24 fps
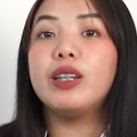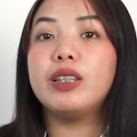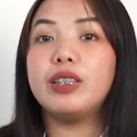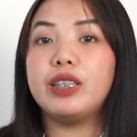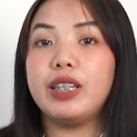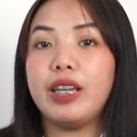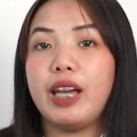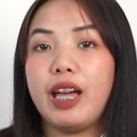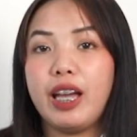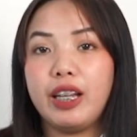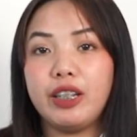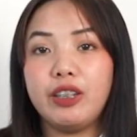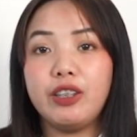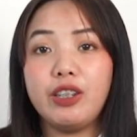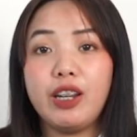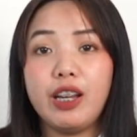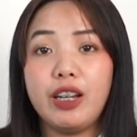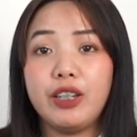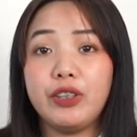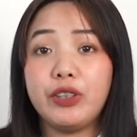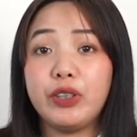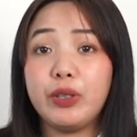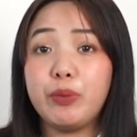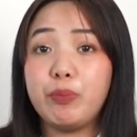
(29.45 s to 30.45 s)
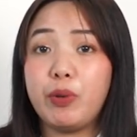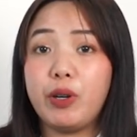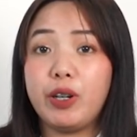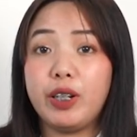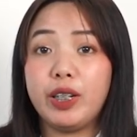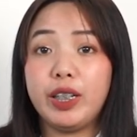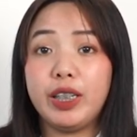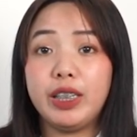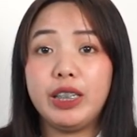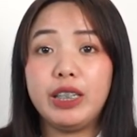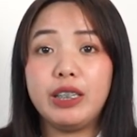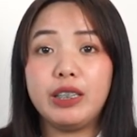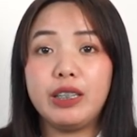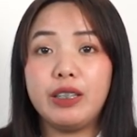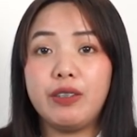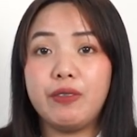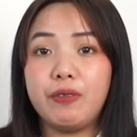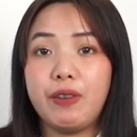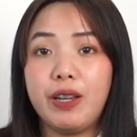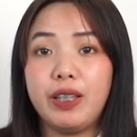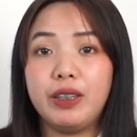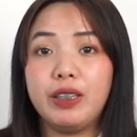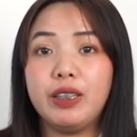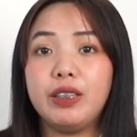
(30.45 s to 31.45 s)
The agonizing part is
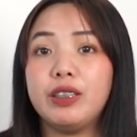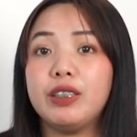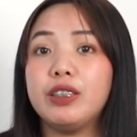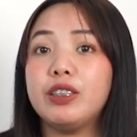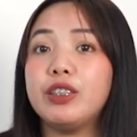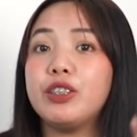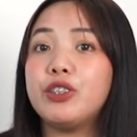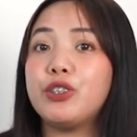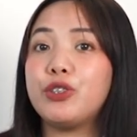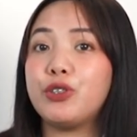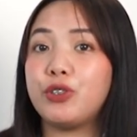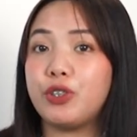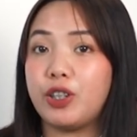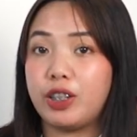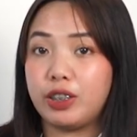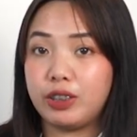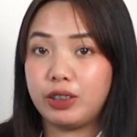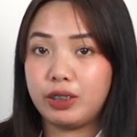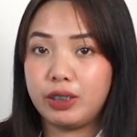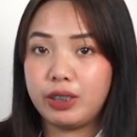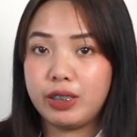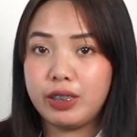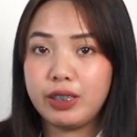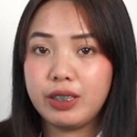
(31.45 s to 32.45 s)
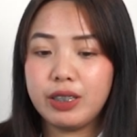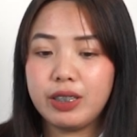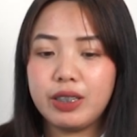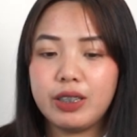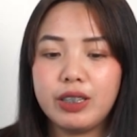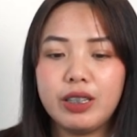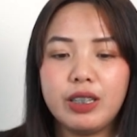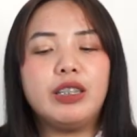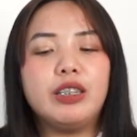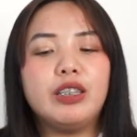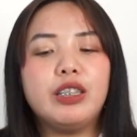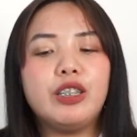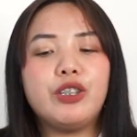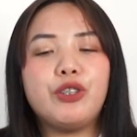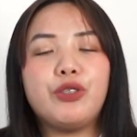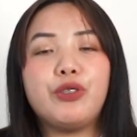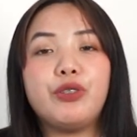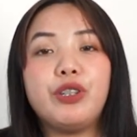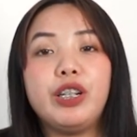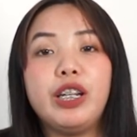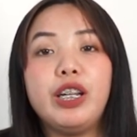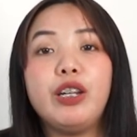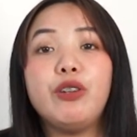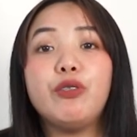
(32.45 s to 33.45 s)
inventing the distractors, the
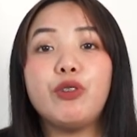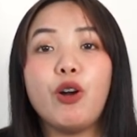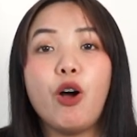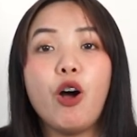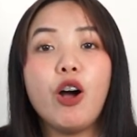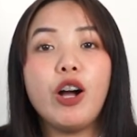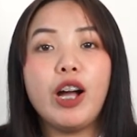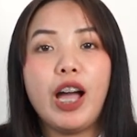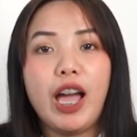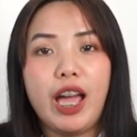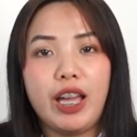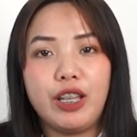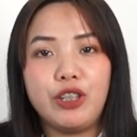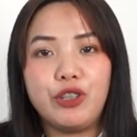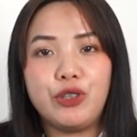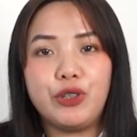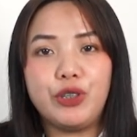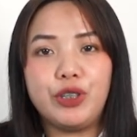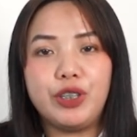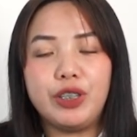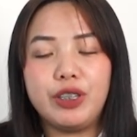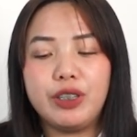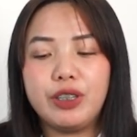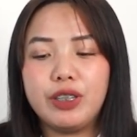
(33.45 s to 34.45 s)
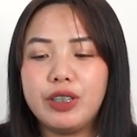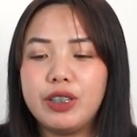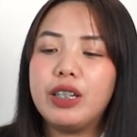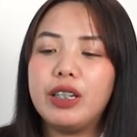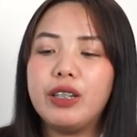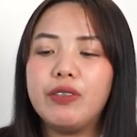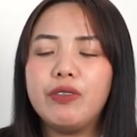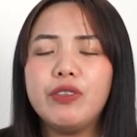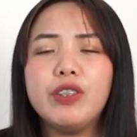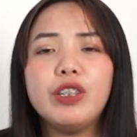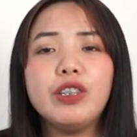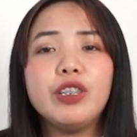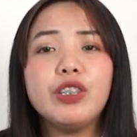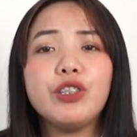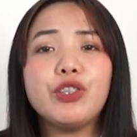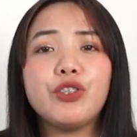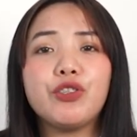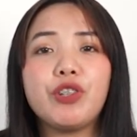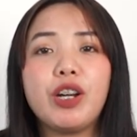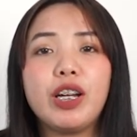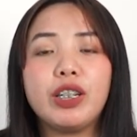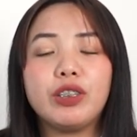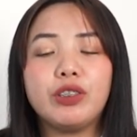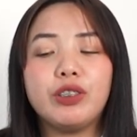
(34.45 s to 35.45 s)
3 wrong answers. If the
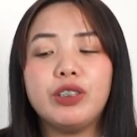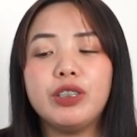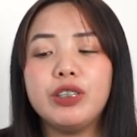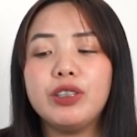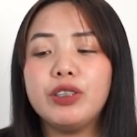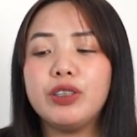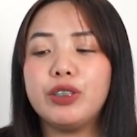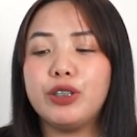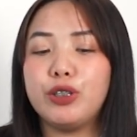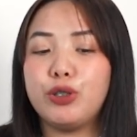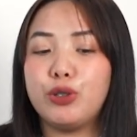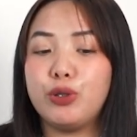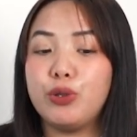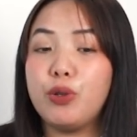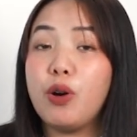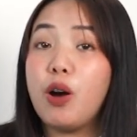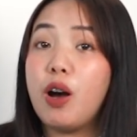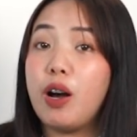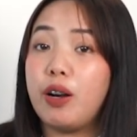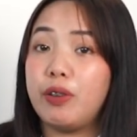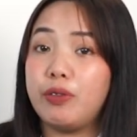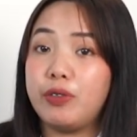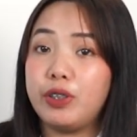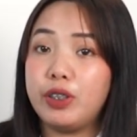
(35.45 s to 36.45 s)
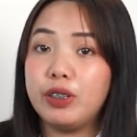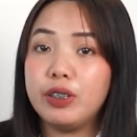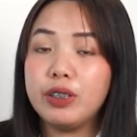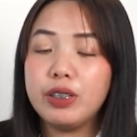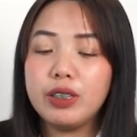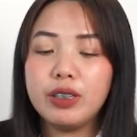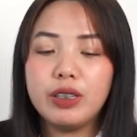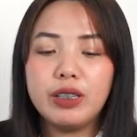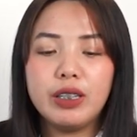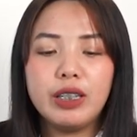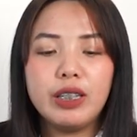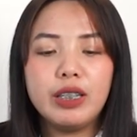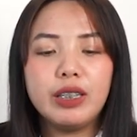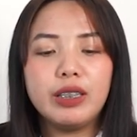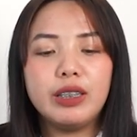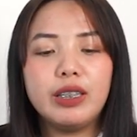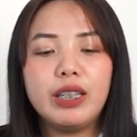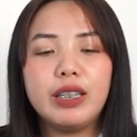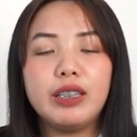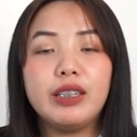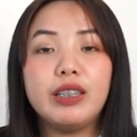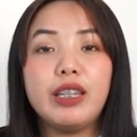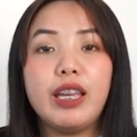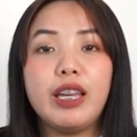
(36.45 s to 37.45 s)
distractors are too obvious,
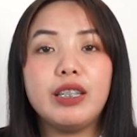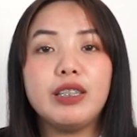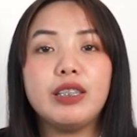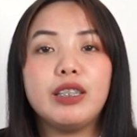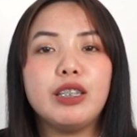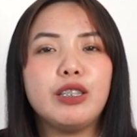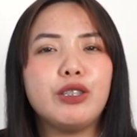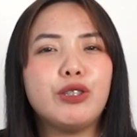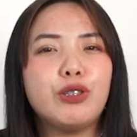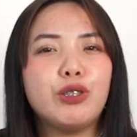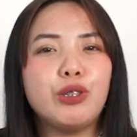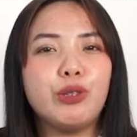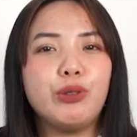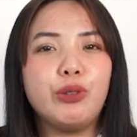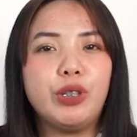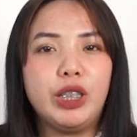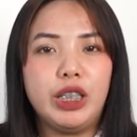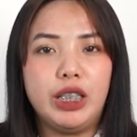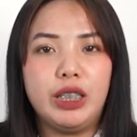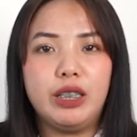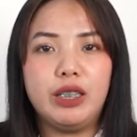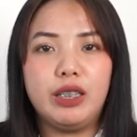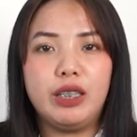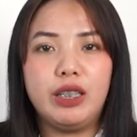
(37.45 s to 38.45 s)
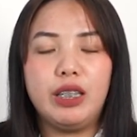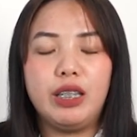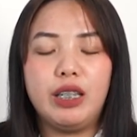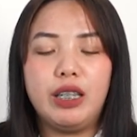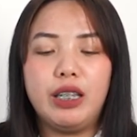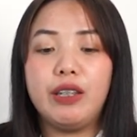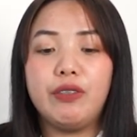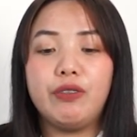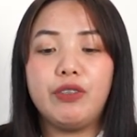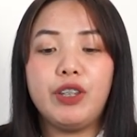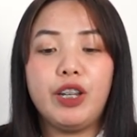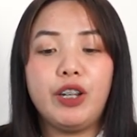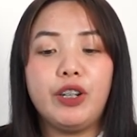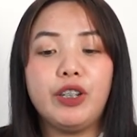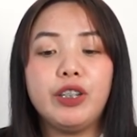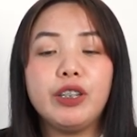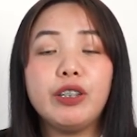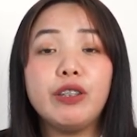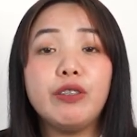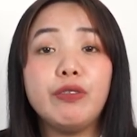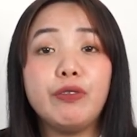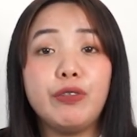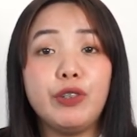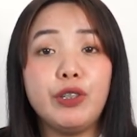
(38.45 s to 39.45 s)
the test is too easy. If they are
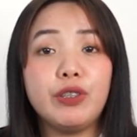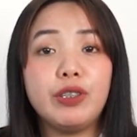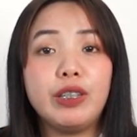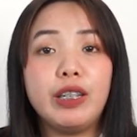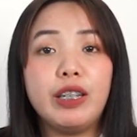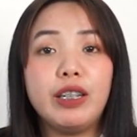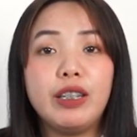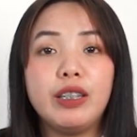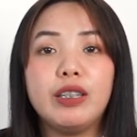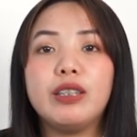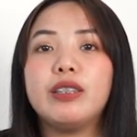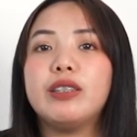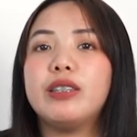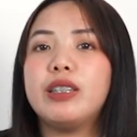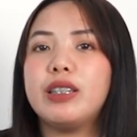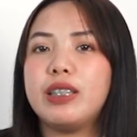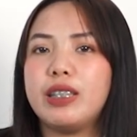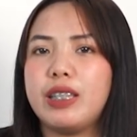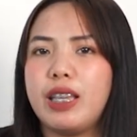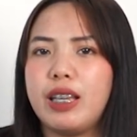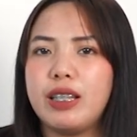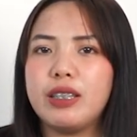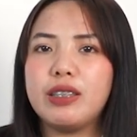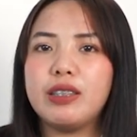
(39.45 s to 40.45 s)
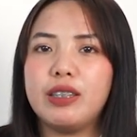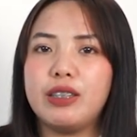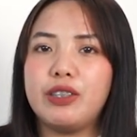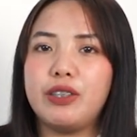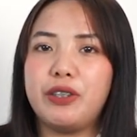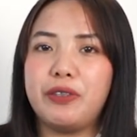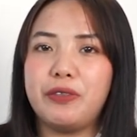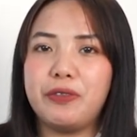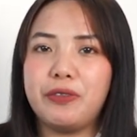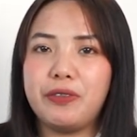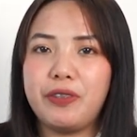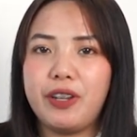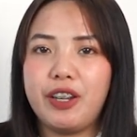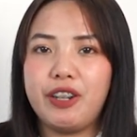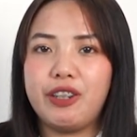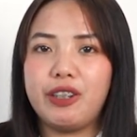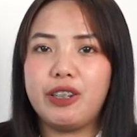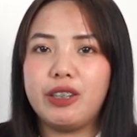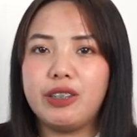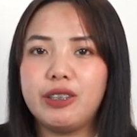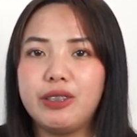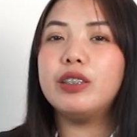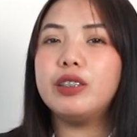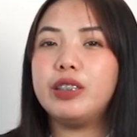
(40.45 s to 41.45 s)
confusing, the test is
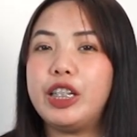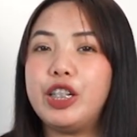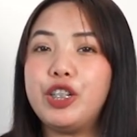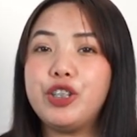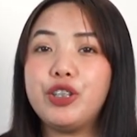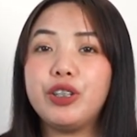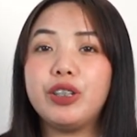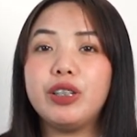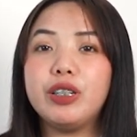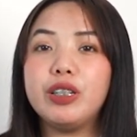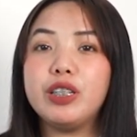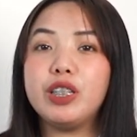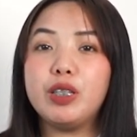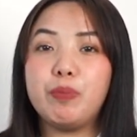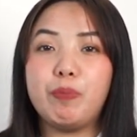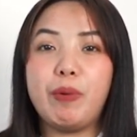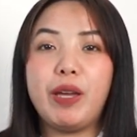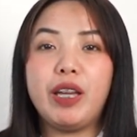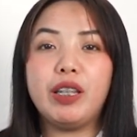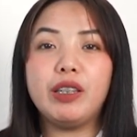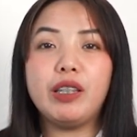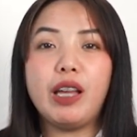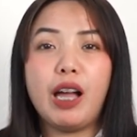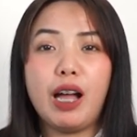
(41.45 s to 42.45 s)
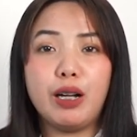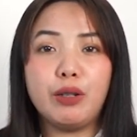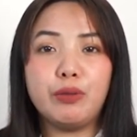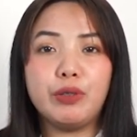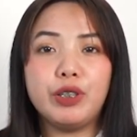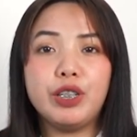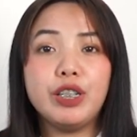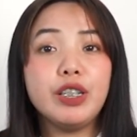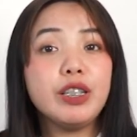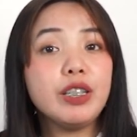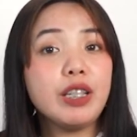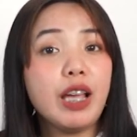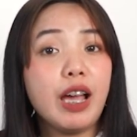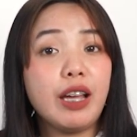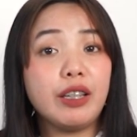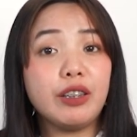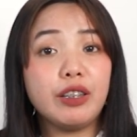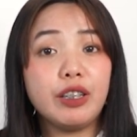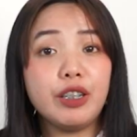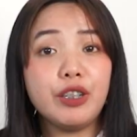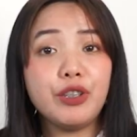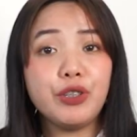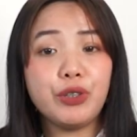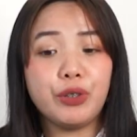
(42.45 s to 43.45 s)
unfair. Teachers spend hours
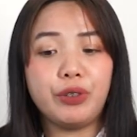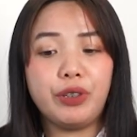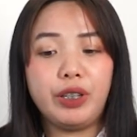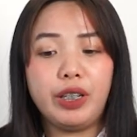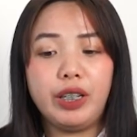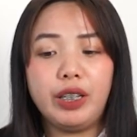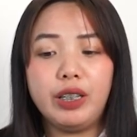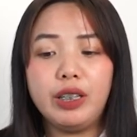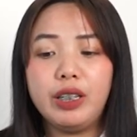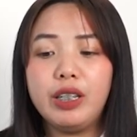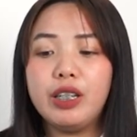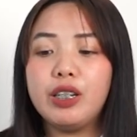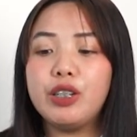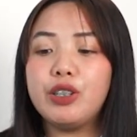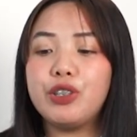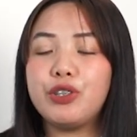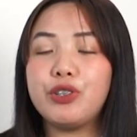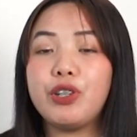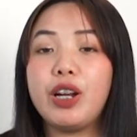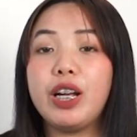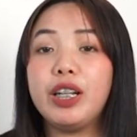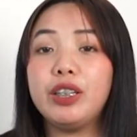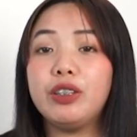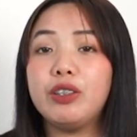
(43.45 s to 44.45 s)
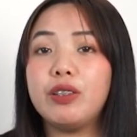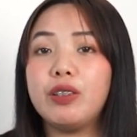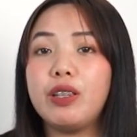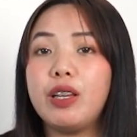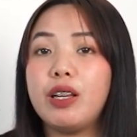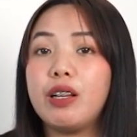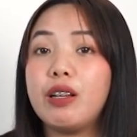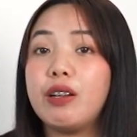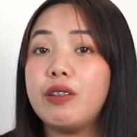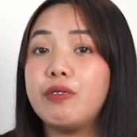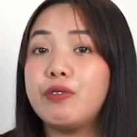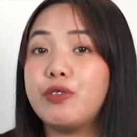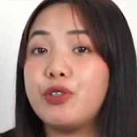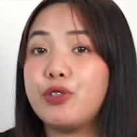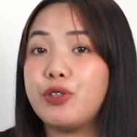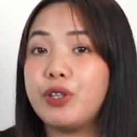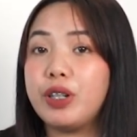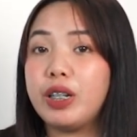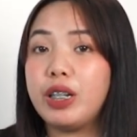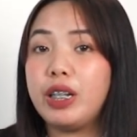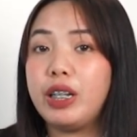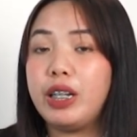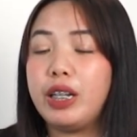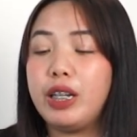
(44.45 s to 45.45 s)
at their screen trying to think of
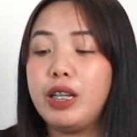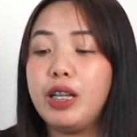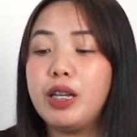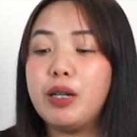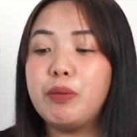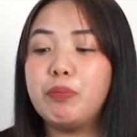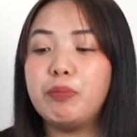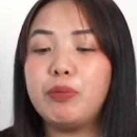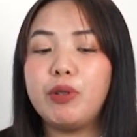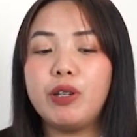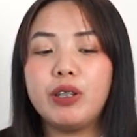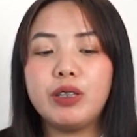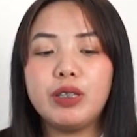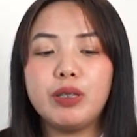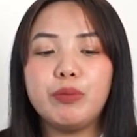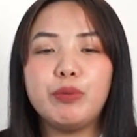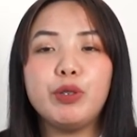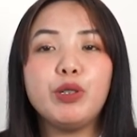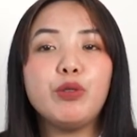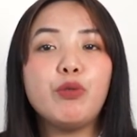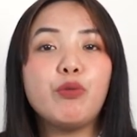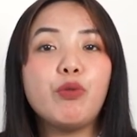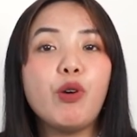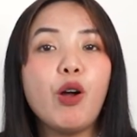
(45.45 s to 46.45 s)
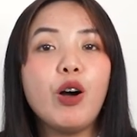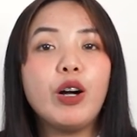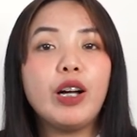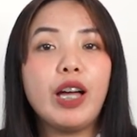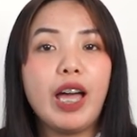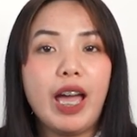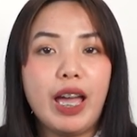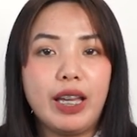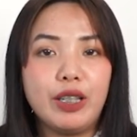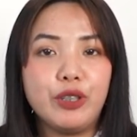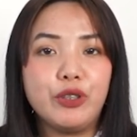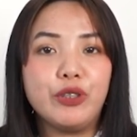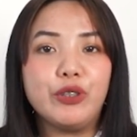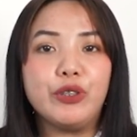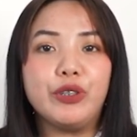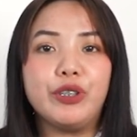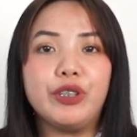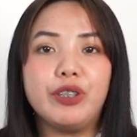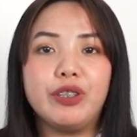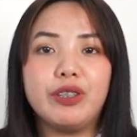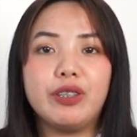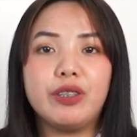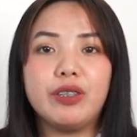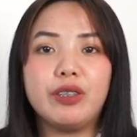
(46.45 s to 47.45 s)
tricky, plausible wrong
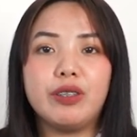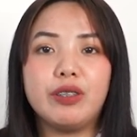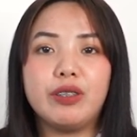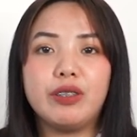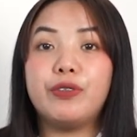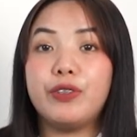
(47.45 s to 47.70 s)
answers.